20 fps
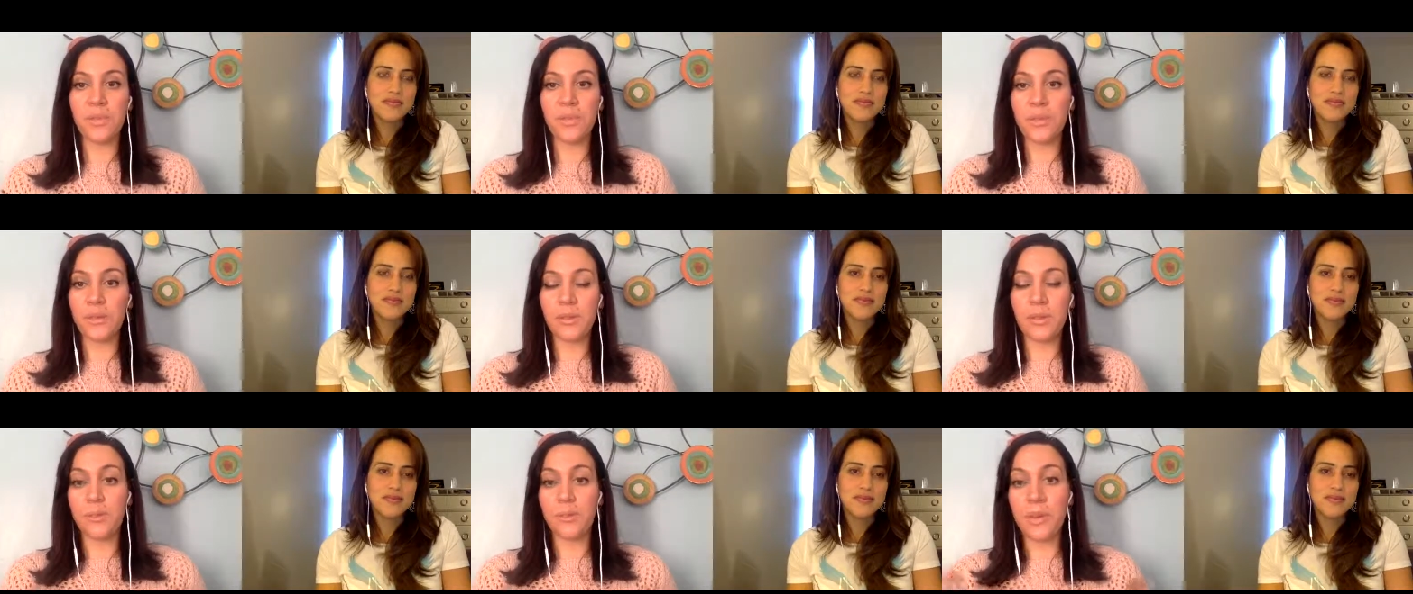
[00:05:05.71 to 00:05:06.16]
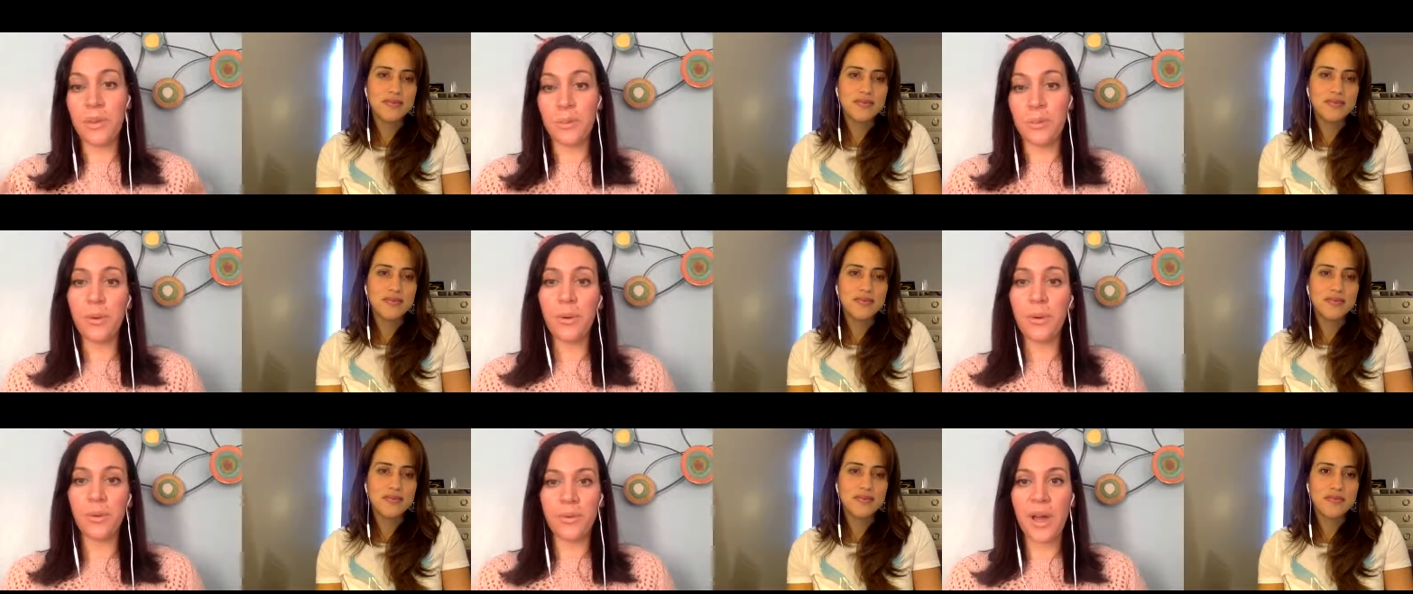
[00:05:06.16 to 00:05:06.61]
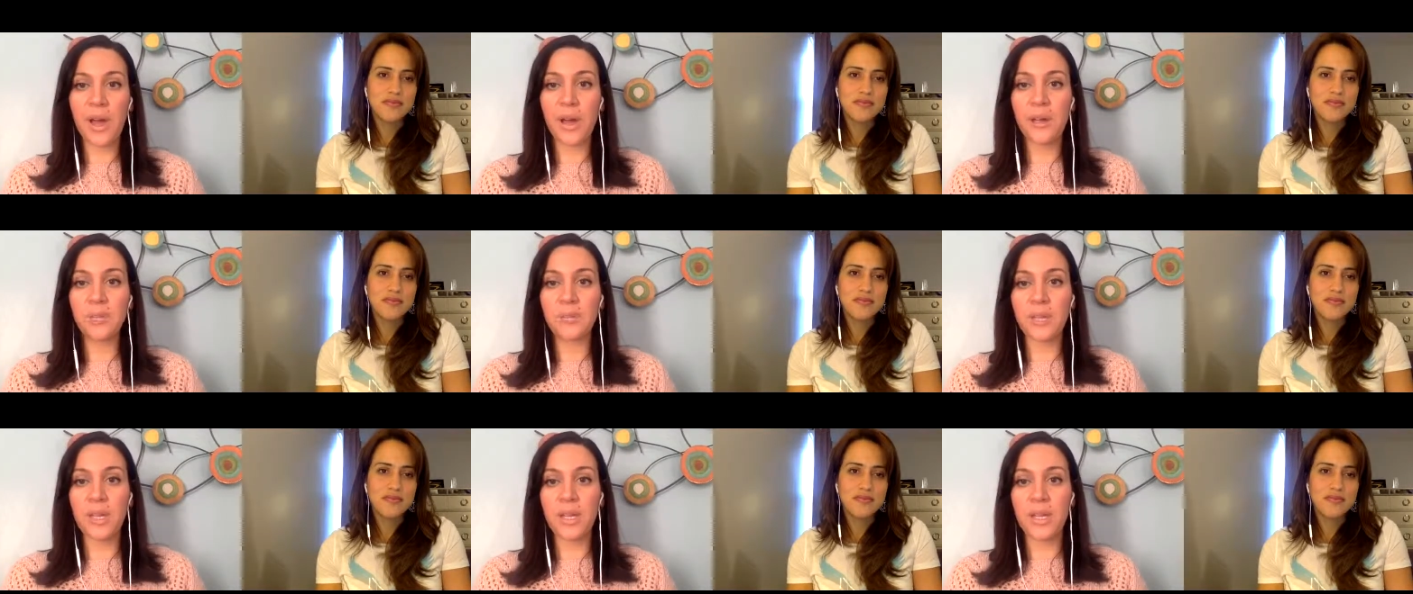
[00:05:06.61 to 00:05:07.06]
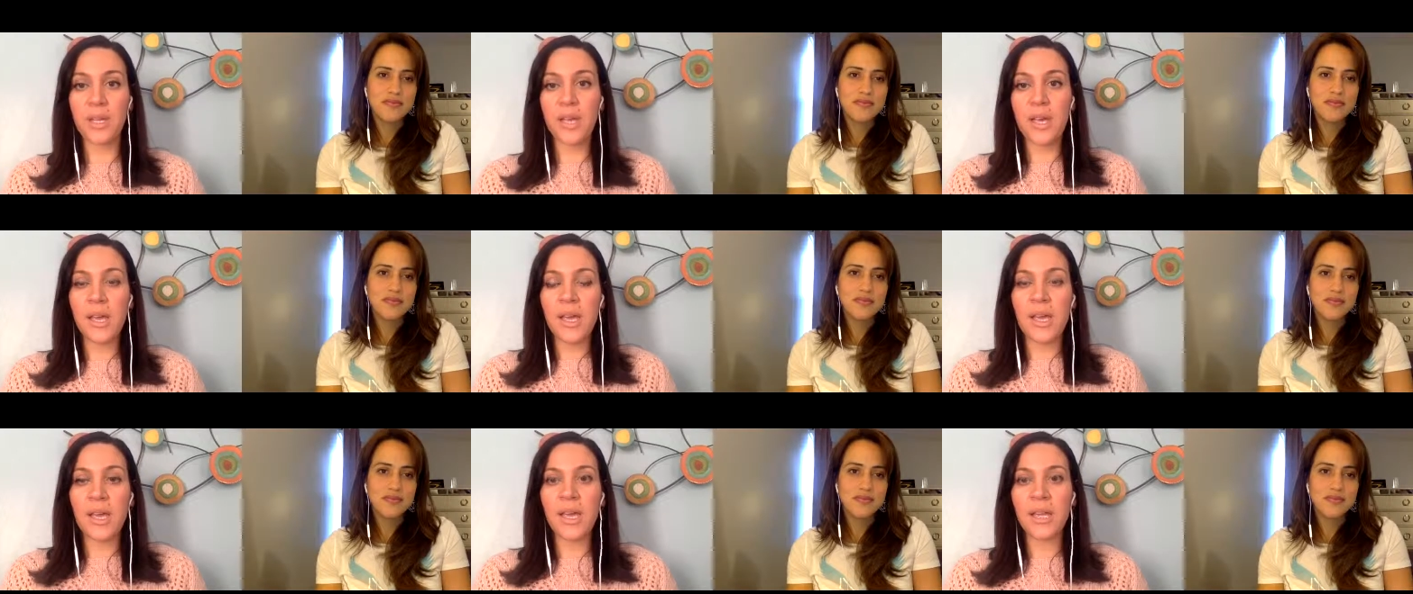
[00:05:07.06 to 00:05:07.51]
Speaker 1: the people around me
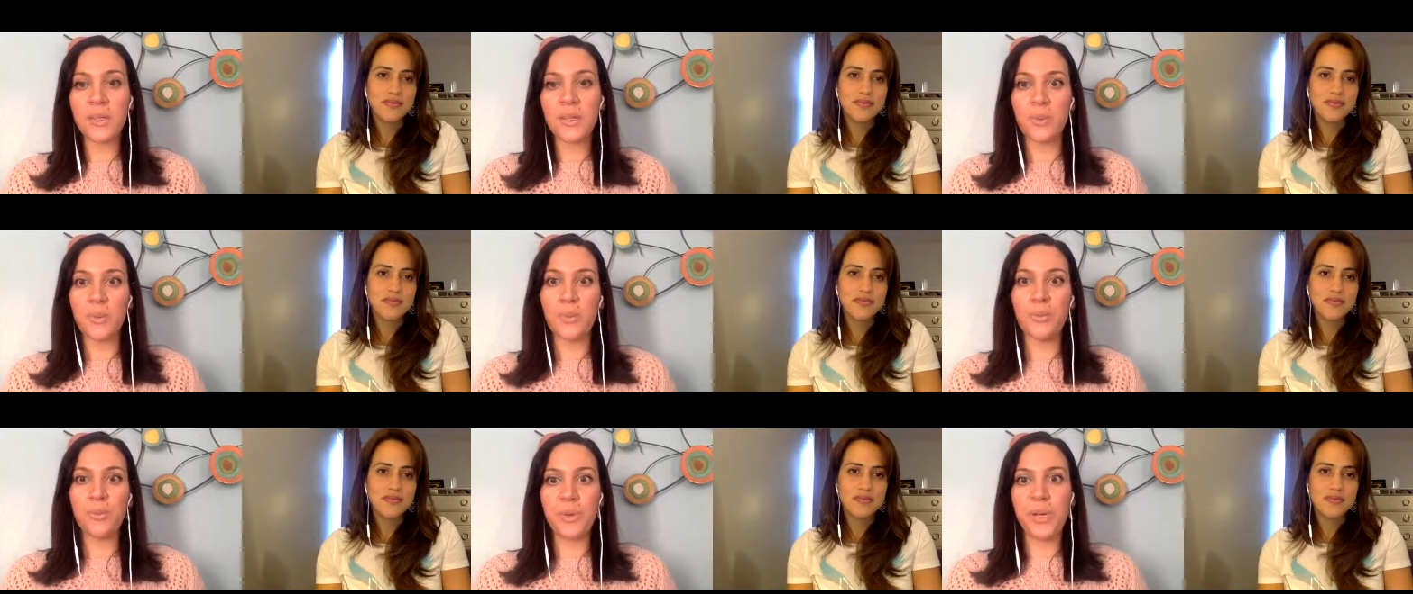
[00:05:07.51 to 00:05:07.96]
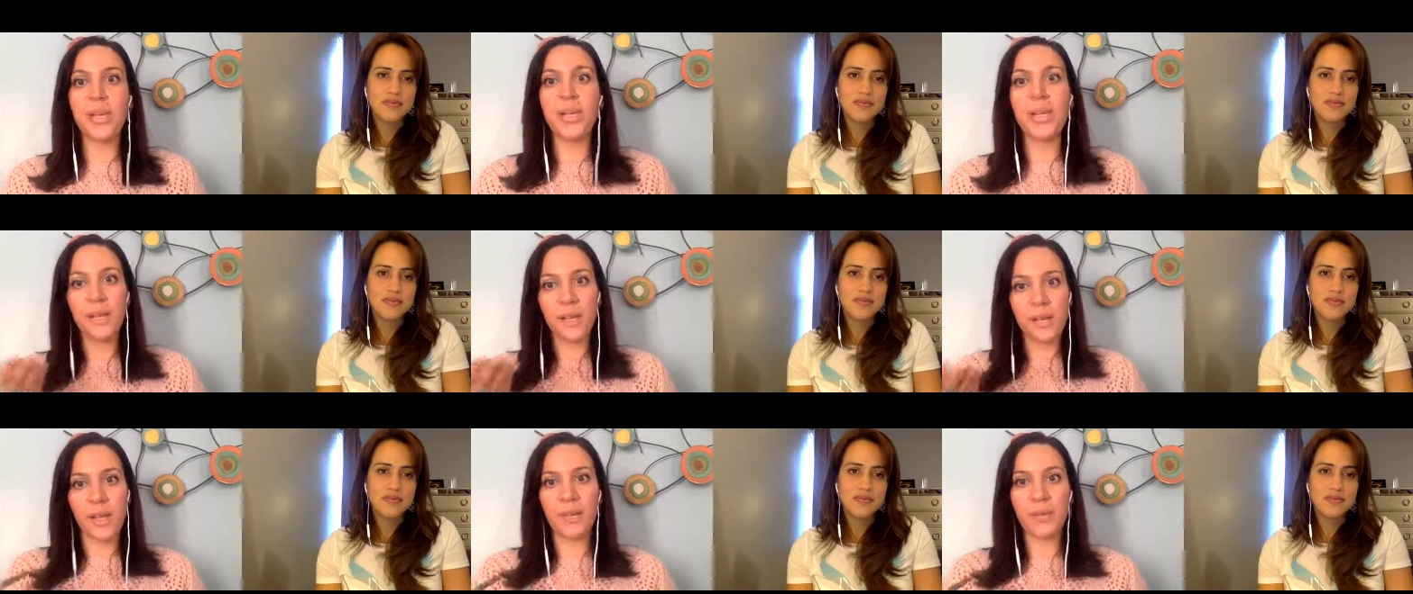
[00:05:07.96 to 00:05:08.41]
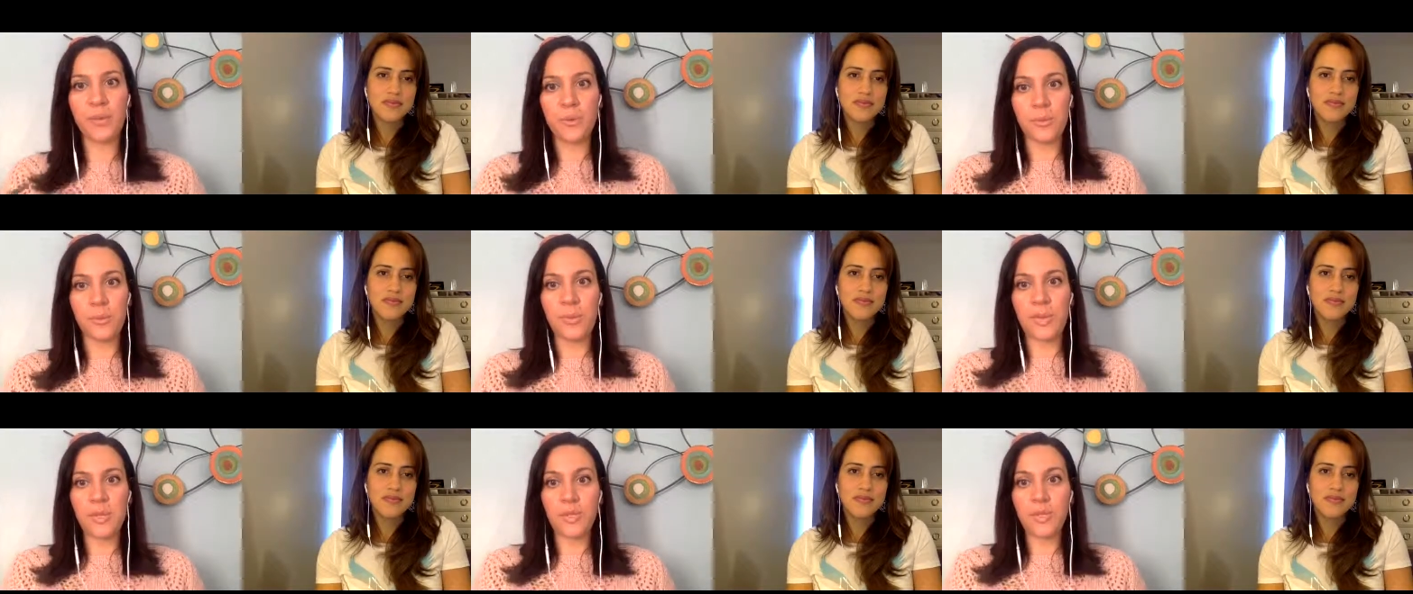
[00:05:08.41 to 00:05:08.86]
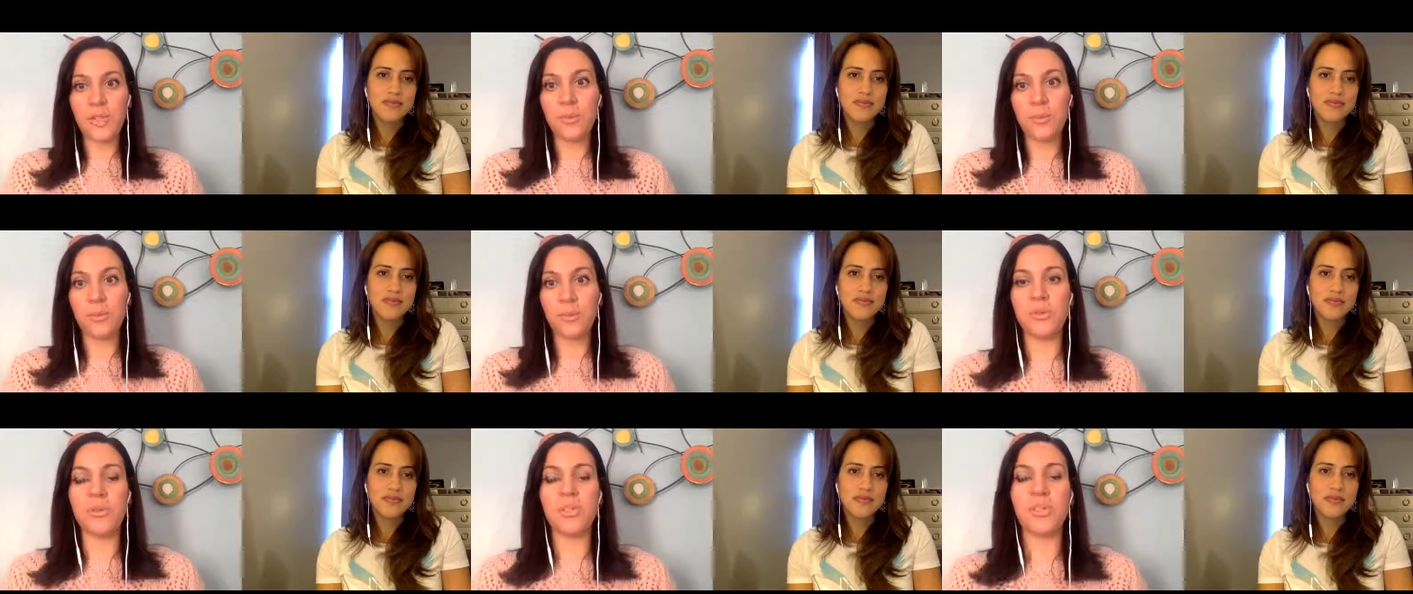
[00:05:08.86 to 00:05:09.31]
is what really like you mentioned
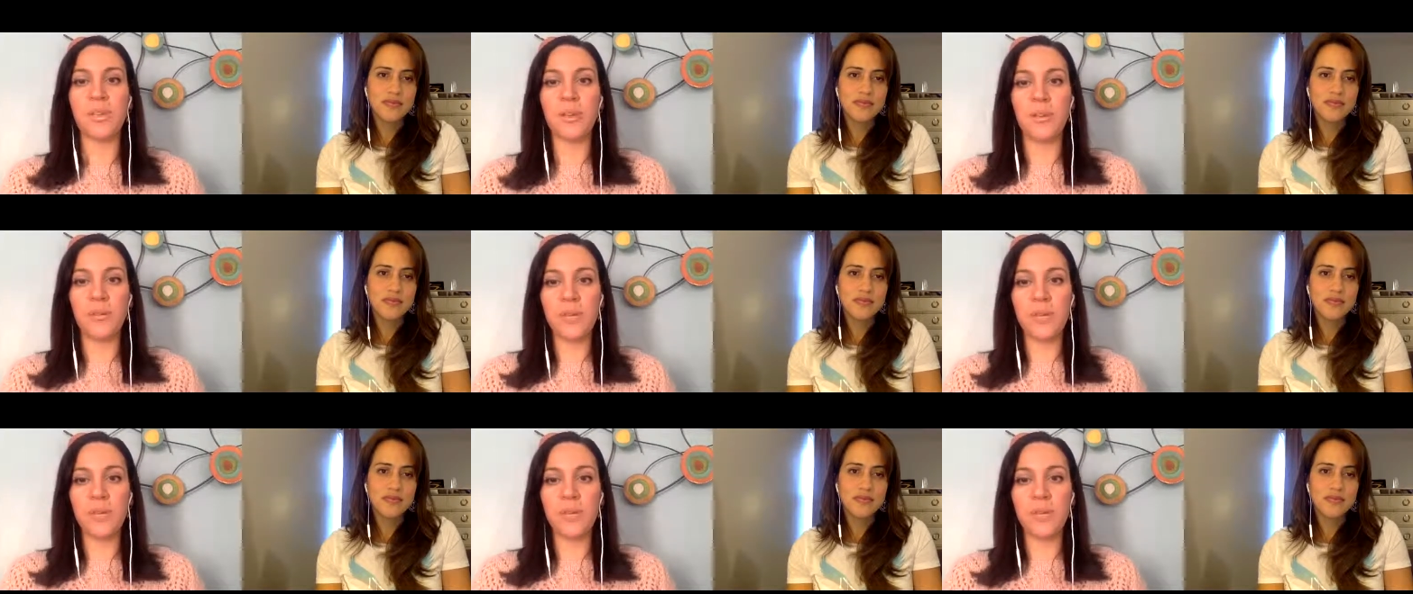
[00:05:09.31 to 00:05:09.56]
boosted up my